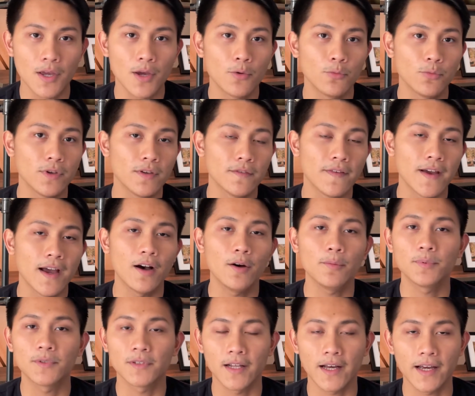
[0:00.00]
We've
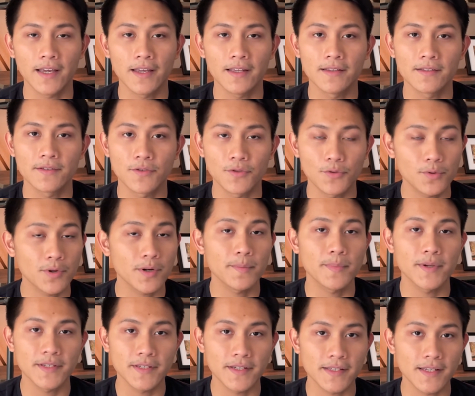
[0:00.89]
helped clients through our
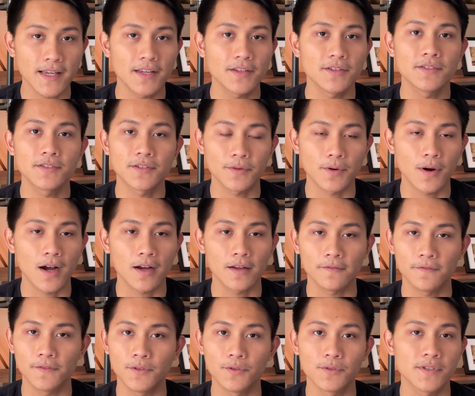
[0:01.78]
business agency
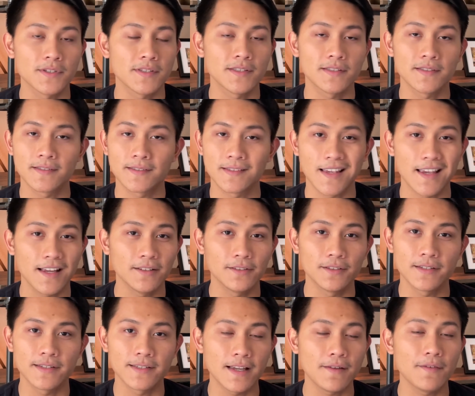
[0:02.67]
Rocket Fuel scale to
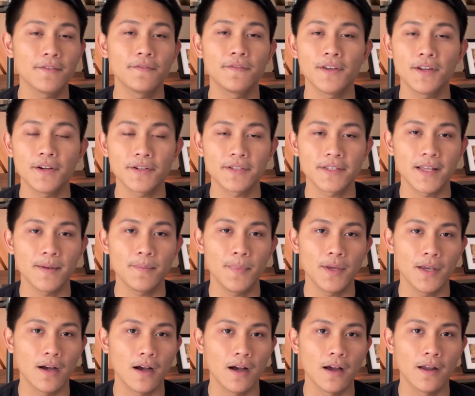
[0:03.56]
7 figures and
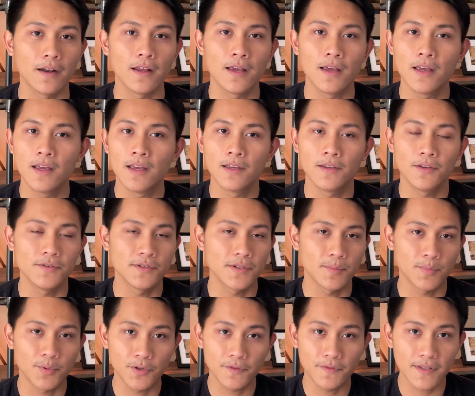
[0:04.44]
beyond
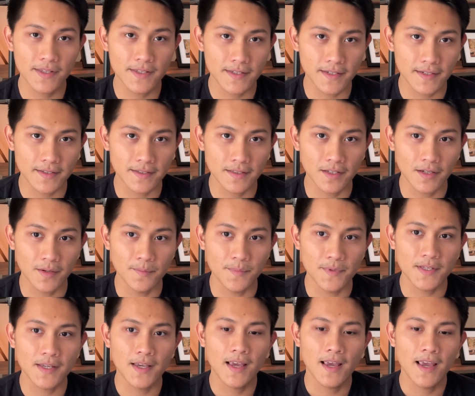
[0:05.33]
using proven
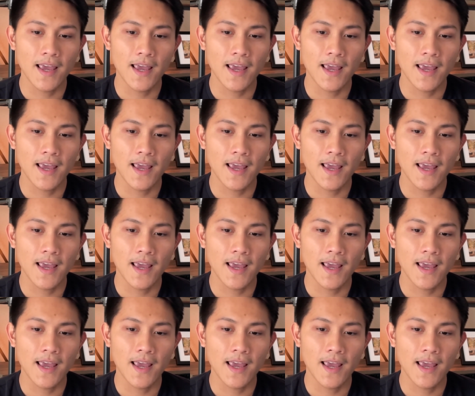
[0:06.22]
systems.